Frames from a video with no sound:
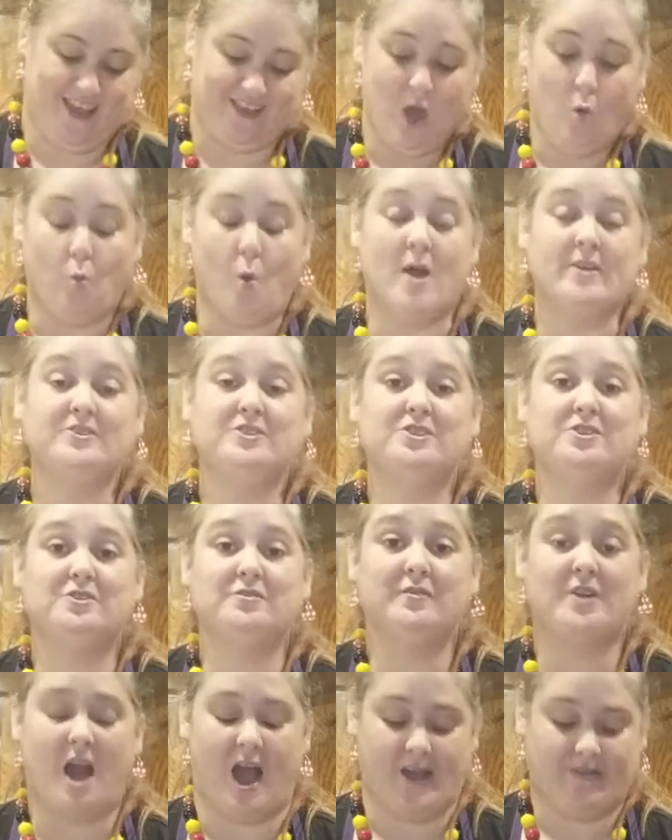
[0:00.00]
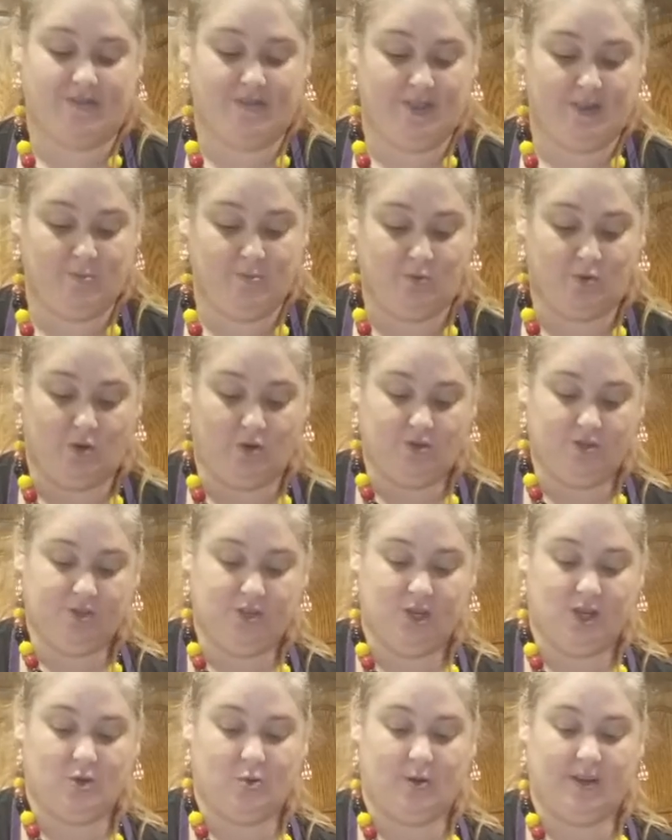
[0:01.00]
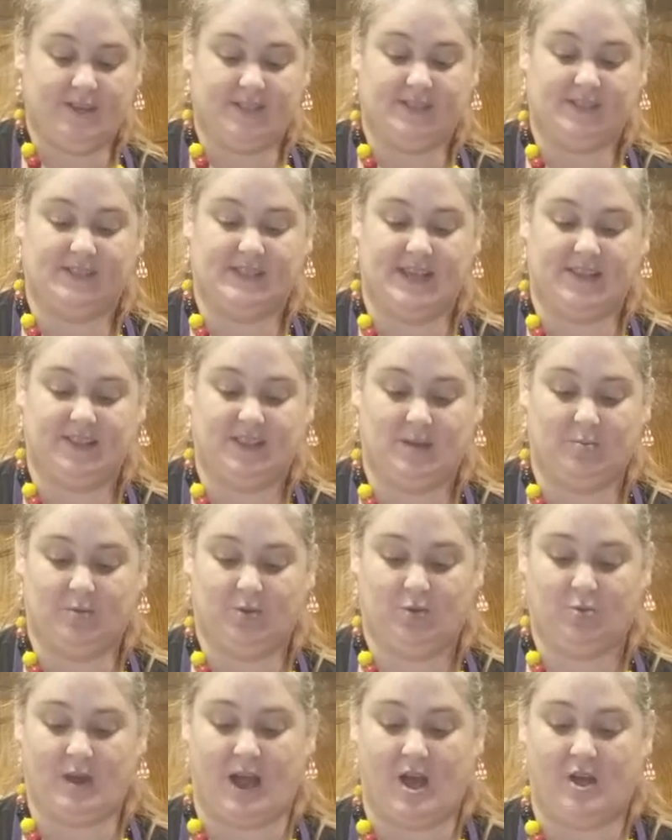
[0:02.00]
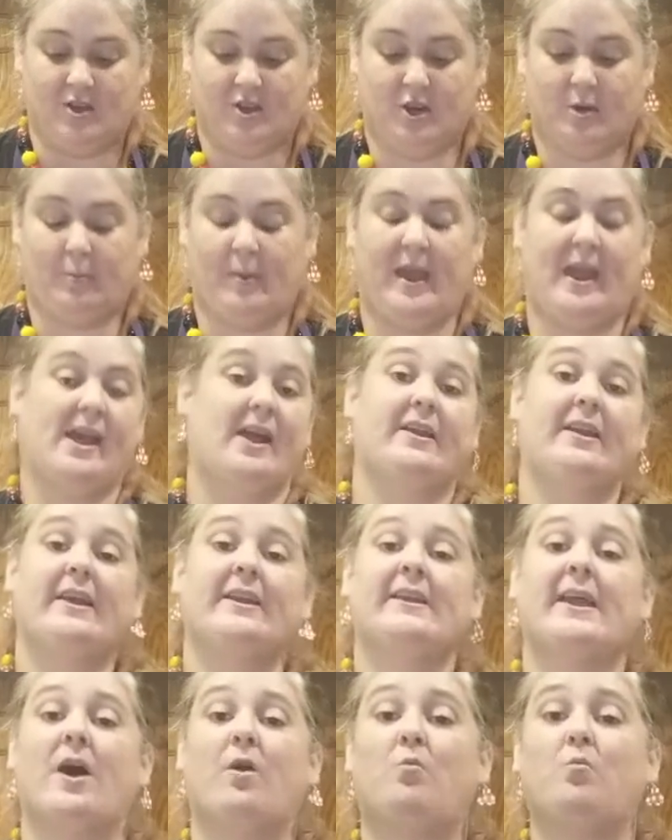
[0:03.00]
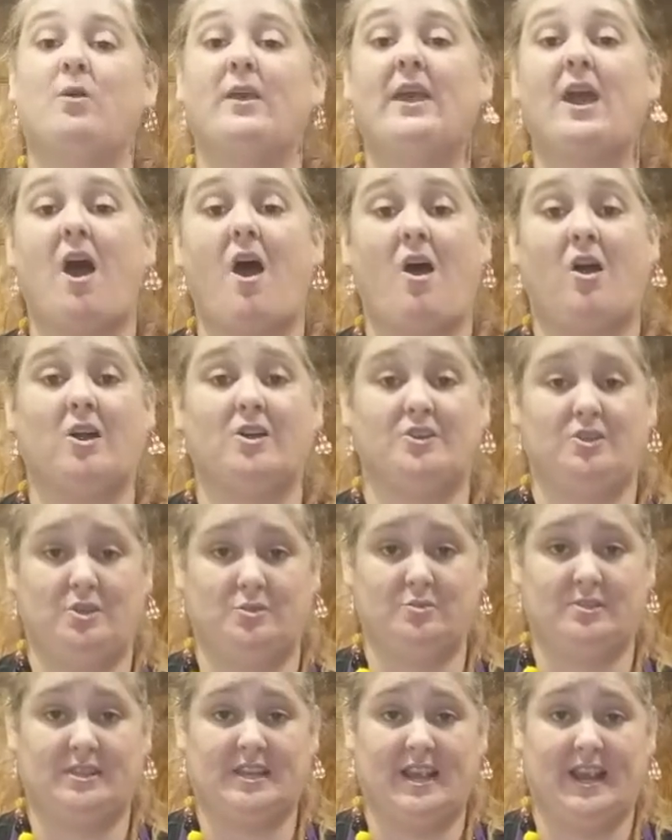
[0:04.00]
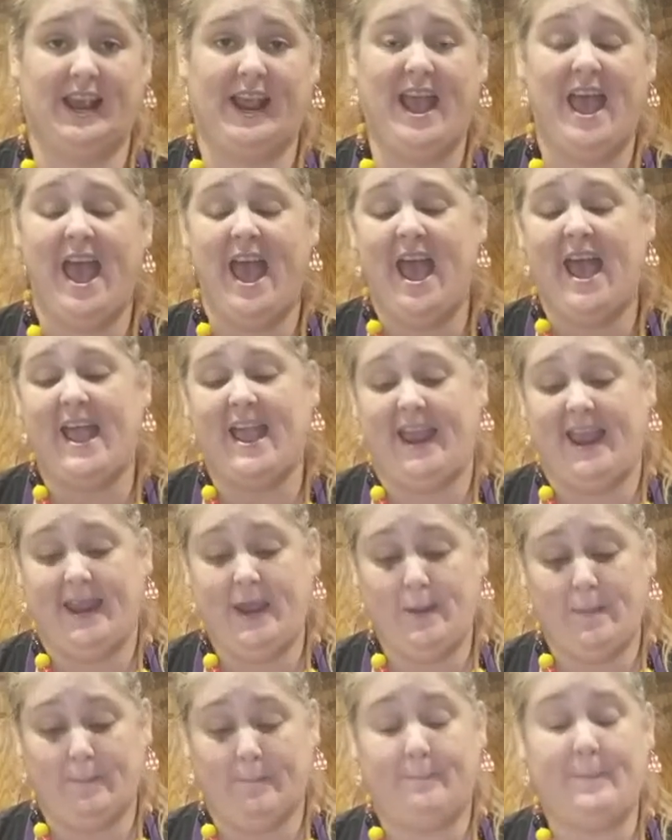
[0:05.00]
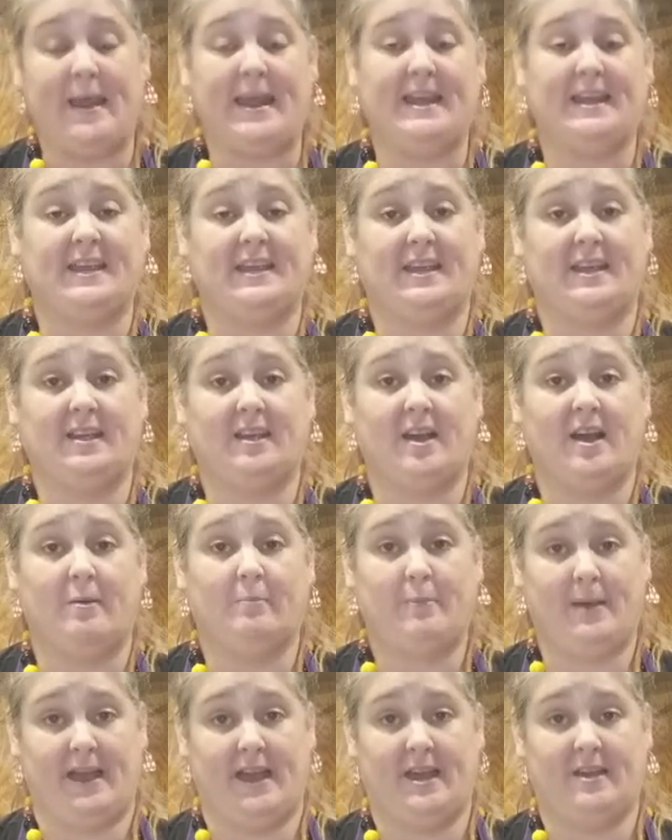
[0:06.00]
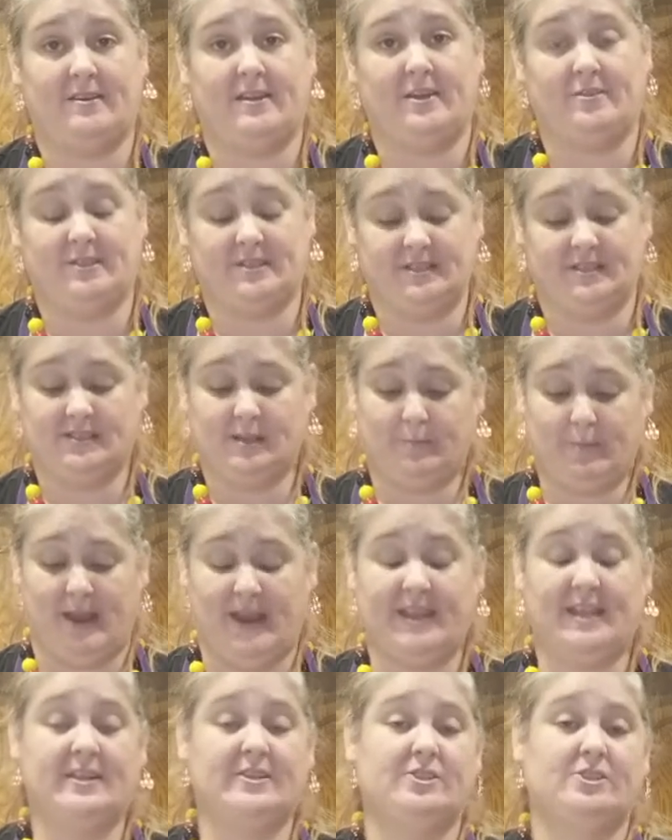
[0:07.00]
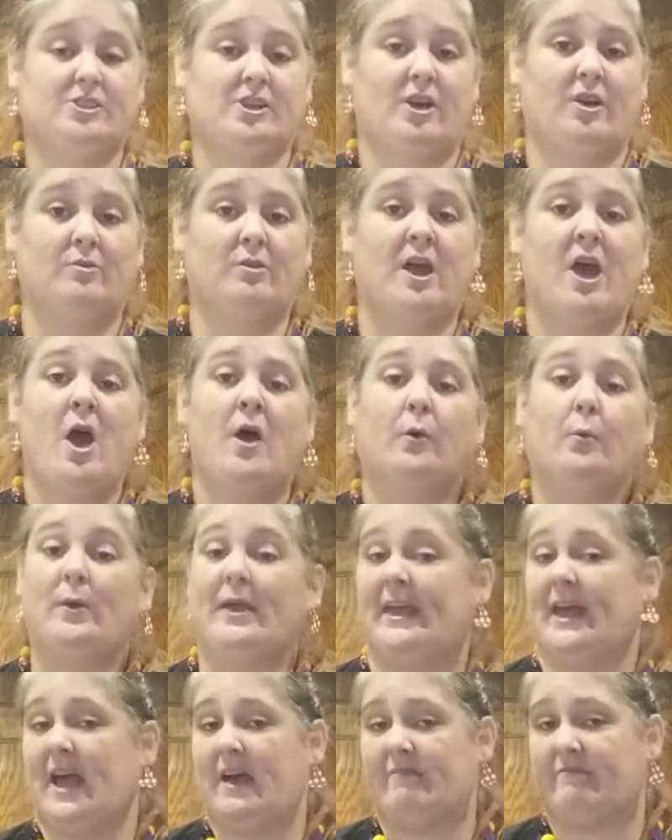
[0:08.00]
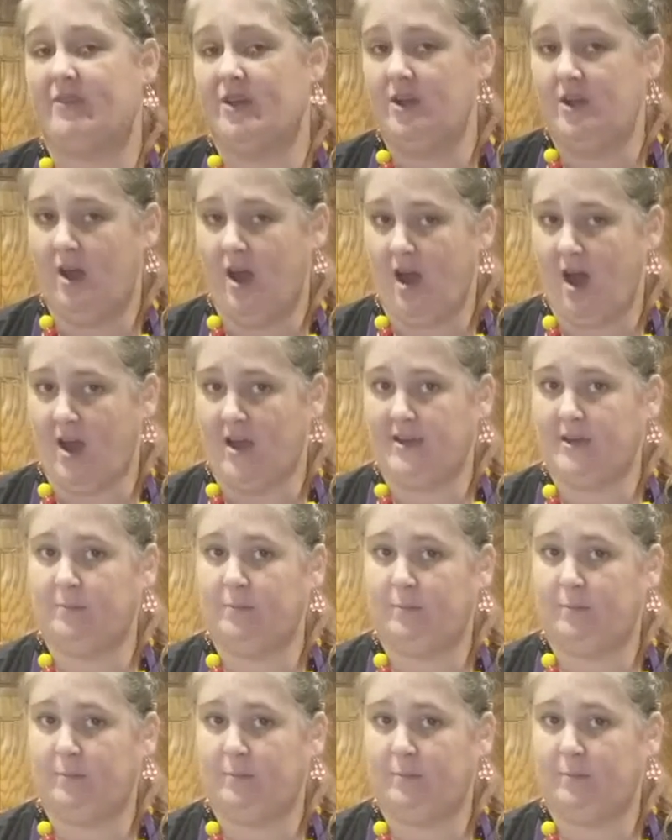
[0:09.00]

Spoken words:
Once you've gotten them rolled, you're going to set them throughout your pan. Now we are using a baking pan. Now this is a baking stone. We have not